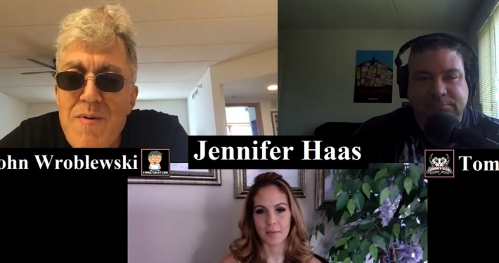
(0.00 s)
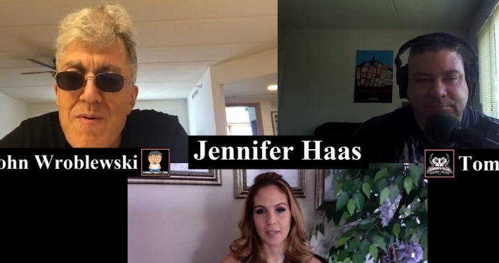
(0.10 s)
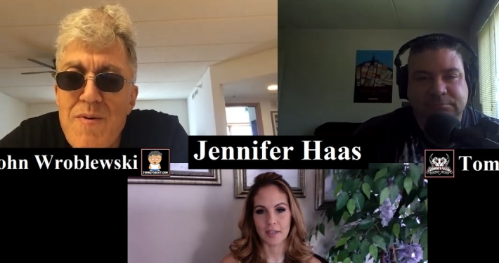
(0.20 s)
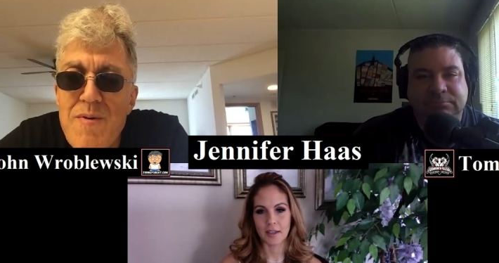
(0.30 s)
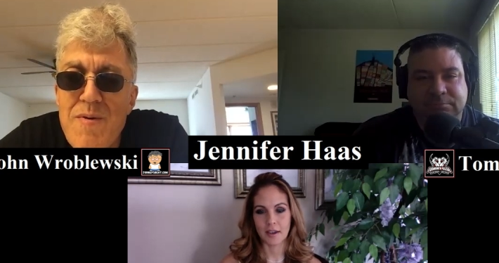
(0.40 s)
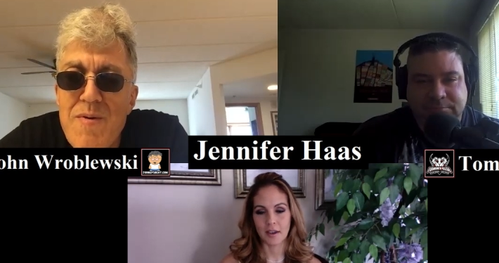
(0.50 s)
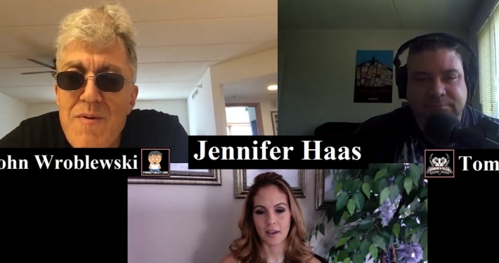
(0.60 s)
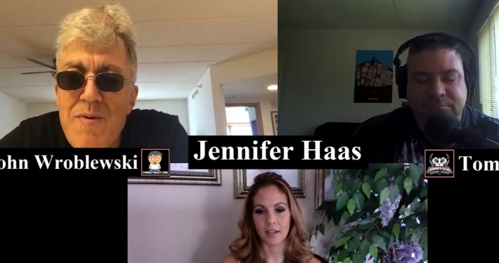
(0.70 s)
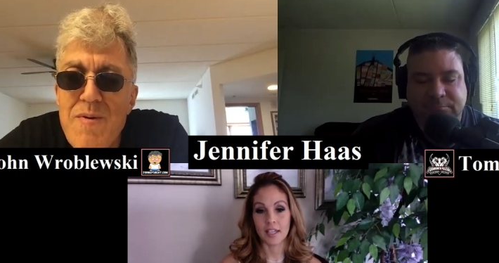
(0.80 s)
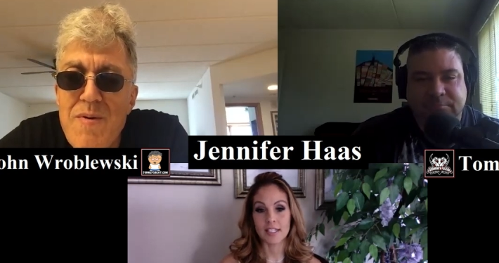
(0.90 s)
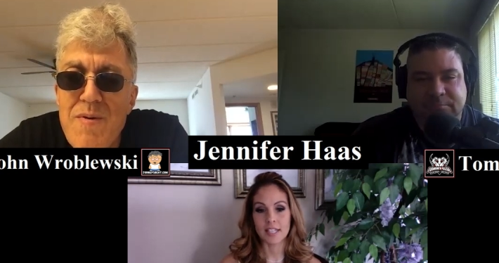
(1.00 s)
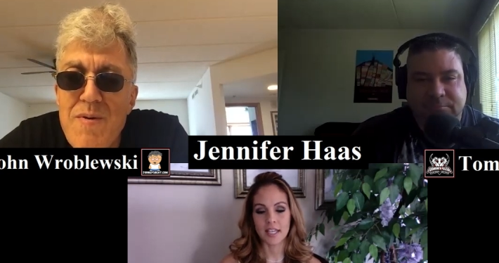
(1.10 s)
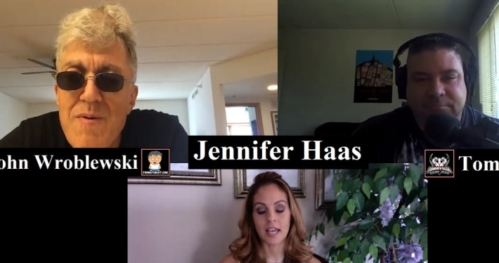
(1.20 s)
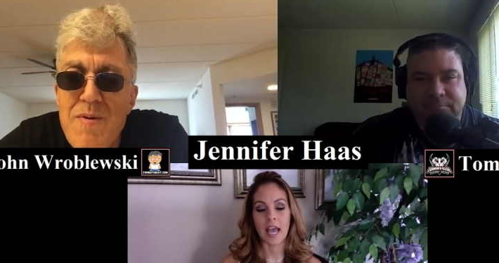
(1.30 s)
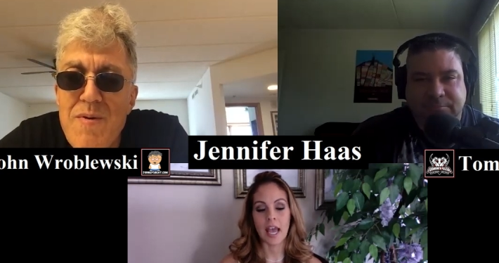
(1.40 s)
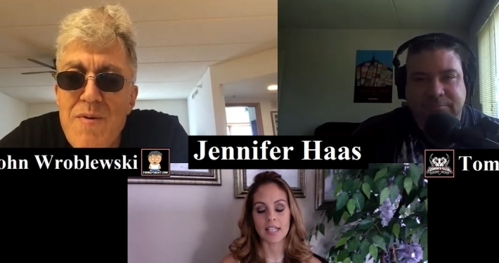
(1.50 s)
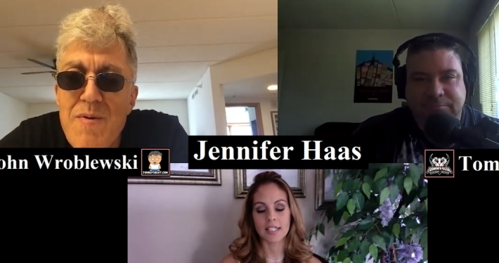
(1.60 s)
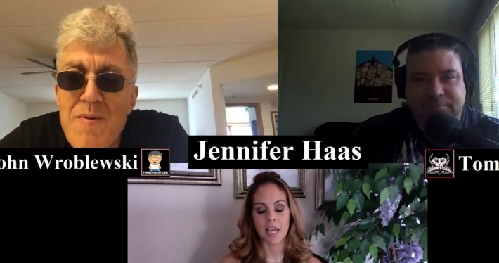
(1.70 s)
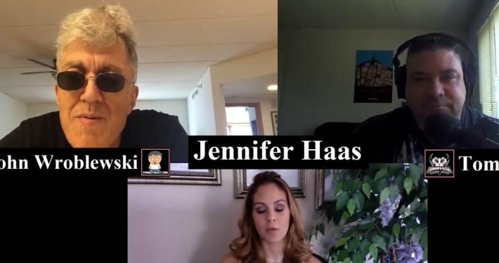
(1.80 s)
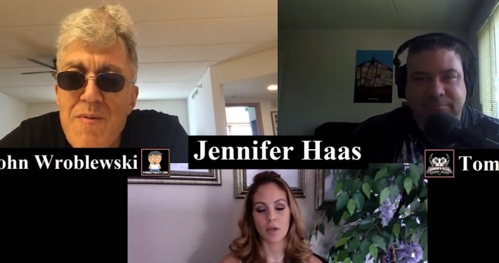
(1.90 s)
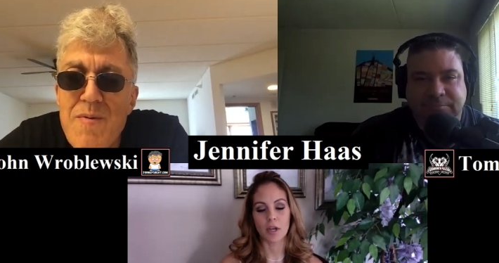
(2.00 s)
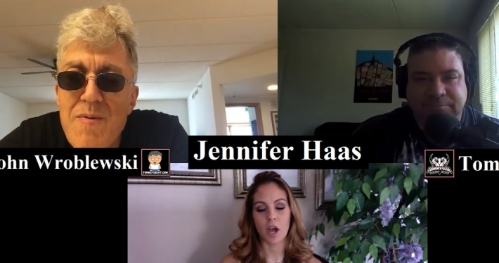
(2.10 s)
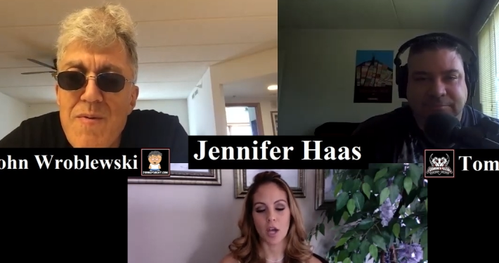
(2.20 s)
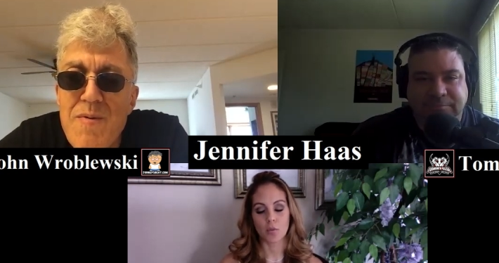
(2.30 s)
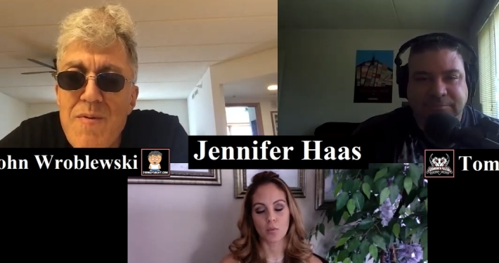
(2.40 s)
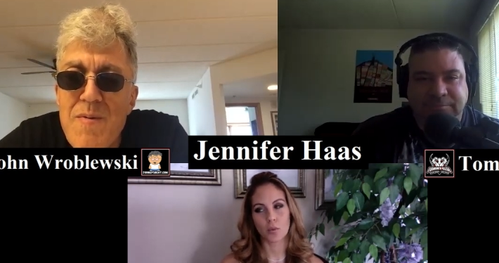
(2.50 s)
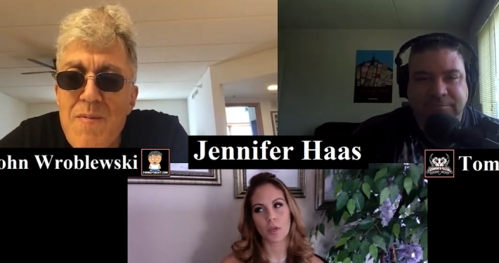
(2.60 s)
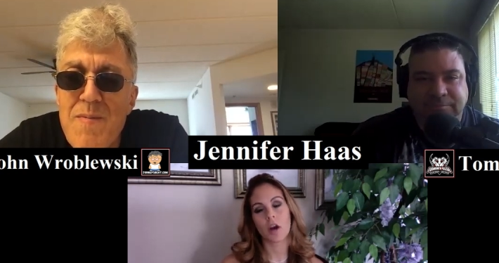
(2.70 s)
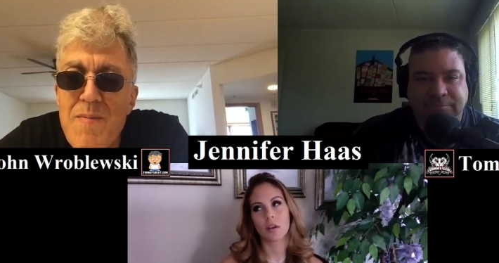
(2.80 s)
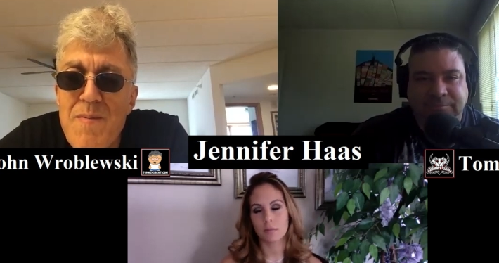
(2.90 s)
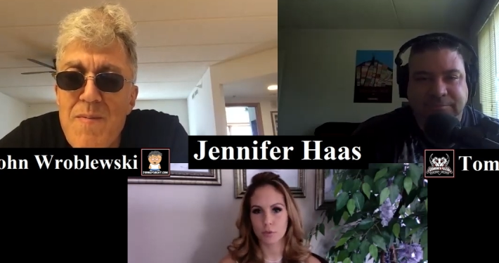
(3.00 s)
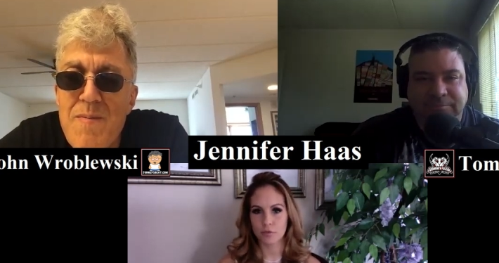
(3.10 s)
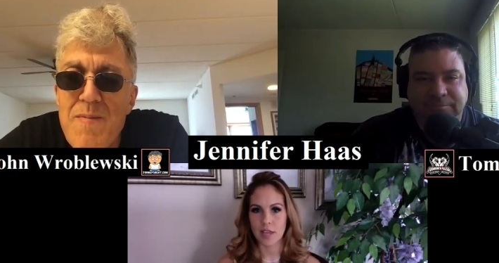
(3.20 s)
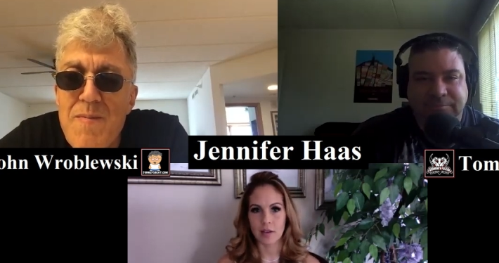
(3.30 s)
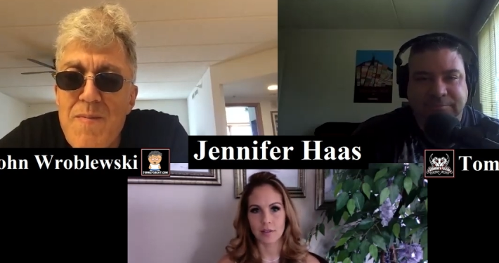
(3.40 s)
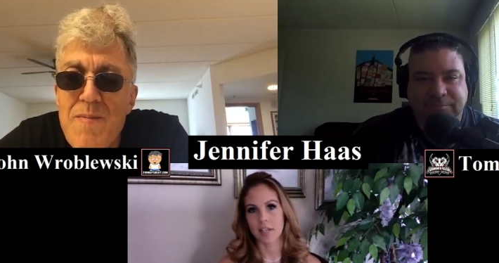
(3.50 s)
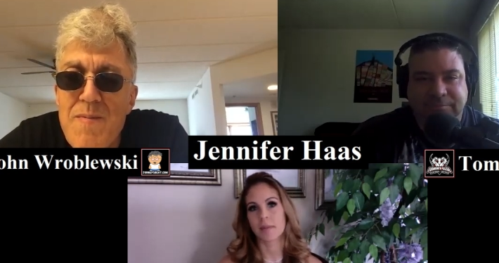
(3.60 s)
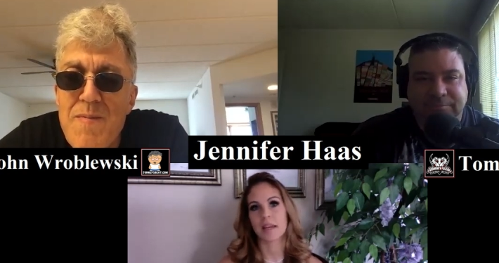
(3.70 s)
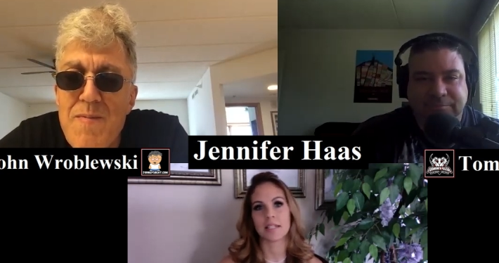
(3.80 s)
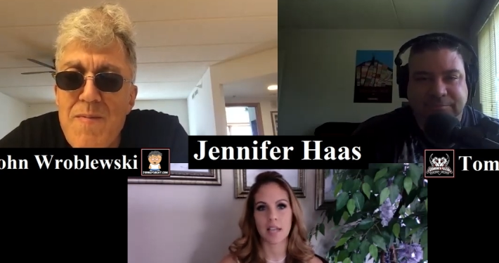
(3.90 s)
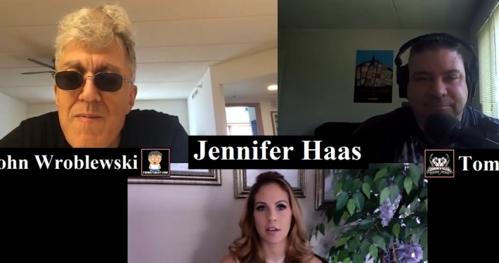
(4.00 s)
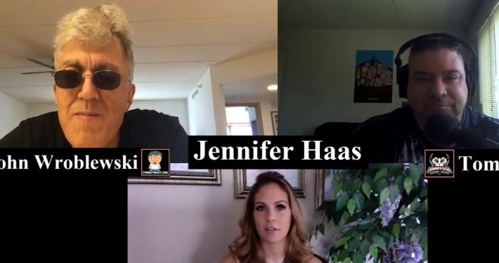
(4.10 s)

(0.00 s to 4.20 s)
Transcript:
Speaker 1: And because uh, then as time went on, we all moved out, like my entire